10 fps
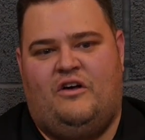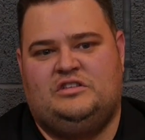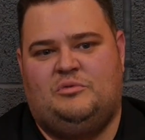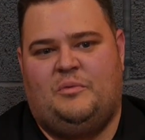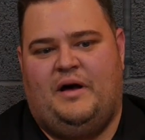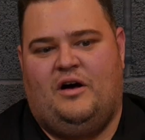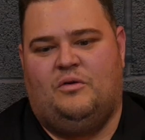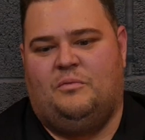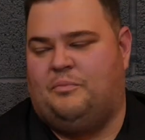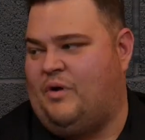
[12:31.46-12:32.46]
tell us a little bit
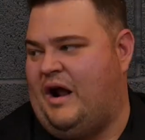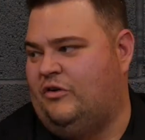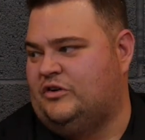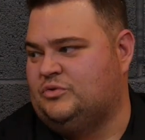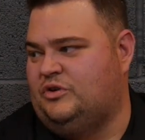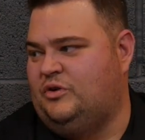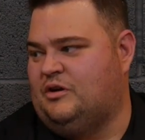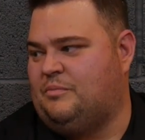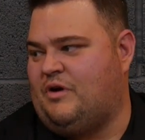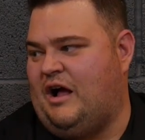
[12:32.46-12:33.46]
about prowlers. When you
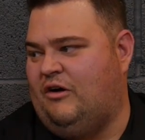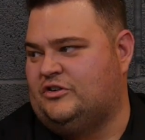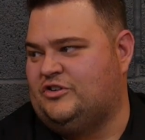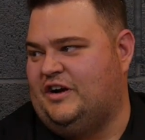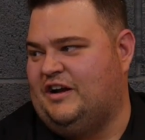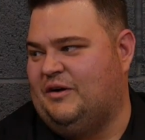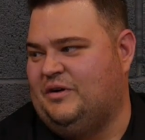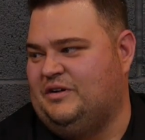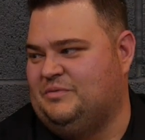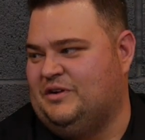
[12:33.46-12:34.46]
hear prowlers right now,
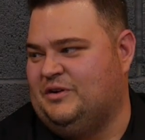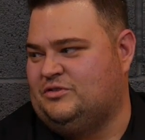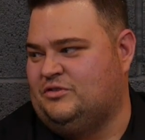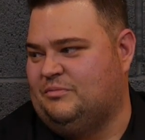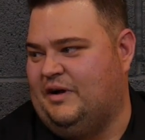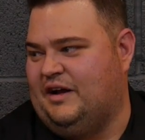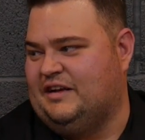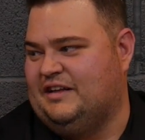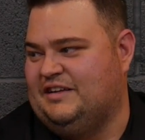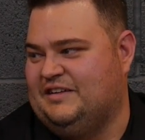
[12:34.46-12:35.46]
what goes through your
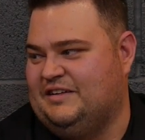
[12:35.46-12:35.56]
mind?